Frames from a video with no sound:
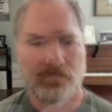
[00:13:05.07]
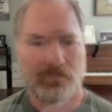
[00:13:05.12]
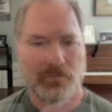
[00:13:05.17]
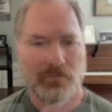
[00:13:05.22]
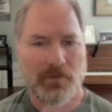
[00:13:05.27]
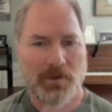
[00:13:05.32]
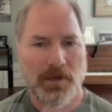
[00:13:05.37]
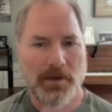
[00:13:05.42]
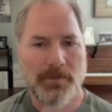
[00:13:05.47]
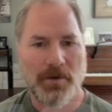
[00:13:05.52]

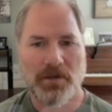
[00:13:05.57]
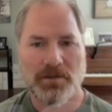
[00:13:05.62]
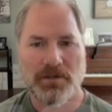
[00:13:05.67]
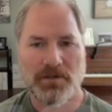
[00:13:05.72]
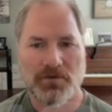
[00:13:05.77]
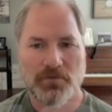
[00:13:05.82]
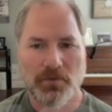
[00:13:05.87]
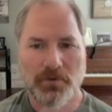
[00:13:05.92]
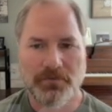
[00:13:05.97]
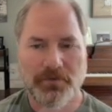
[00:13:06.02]
So I bought
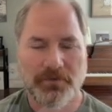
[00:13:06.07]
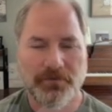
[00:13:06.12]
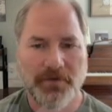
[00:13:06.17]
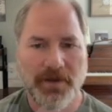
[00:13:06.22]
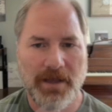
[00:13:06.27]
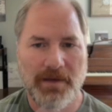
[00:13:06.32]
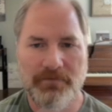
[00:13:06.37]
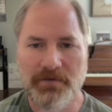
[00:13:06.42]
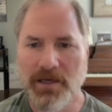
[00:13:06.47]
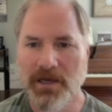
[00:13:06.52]
this one for
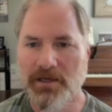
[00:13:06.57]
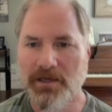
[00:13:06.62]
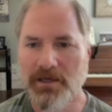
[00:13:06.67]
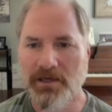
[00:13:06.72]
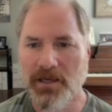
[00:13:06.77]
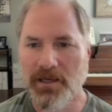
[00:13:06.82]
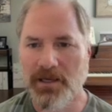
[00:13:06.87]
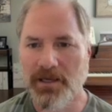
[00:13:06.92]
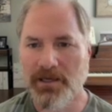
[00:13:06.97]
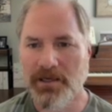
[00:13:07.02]

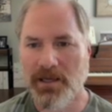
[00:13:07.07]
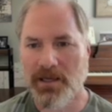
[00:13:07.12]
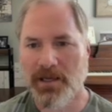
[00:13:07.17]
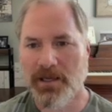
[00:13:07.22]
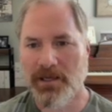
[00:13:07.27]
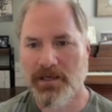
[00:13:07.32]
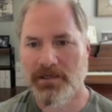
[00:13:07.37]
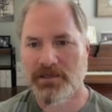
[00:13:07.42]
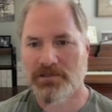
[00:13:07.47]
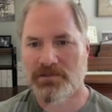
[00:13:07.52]
$5.99,
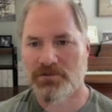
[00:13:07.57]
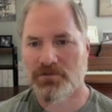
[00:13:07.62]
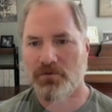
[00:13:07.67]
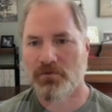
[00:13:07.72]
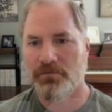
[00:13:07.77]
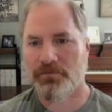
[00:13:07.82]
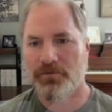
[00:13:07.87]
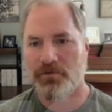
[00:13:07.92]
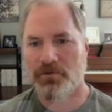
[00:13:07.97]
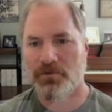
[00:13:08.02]
and it
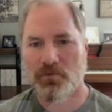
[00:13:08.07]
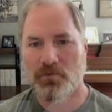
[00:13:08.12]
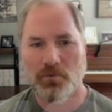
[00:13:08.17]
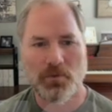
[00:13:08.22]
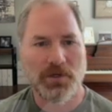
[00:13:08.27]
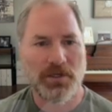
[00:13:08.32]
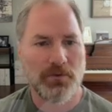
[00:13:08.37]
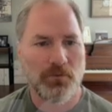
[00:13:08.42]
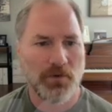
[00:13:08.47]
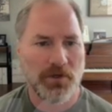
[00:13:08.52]
sold for
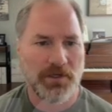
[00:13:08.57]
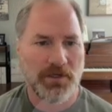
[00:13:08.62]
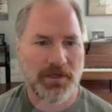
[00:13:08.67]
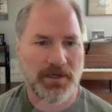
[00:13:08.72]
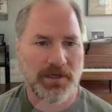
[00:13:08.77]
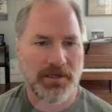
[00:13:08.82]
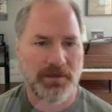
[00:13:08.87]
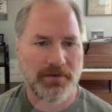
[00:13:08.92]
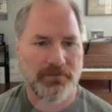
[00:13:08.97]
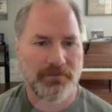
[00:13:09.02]

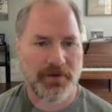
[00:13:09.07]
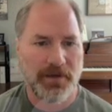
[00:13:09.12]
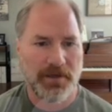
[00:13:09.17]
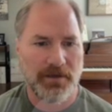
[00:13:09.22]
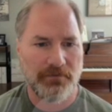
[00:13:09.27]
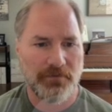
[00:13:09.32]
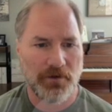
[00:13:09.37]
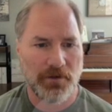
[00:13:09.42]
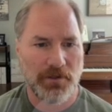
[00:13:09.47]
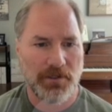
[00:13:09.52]

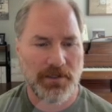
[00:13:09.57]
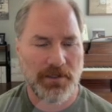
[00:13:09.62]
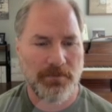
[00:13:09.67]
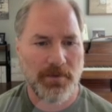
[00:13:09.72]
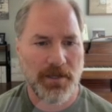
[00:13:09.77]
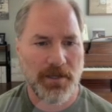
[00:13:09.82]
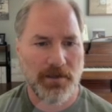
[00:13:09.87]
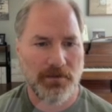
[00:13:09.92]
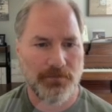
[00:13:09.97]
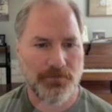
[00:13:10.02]
$21.95 on
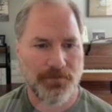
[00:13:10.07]
eBay.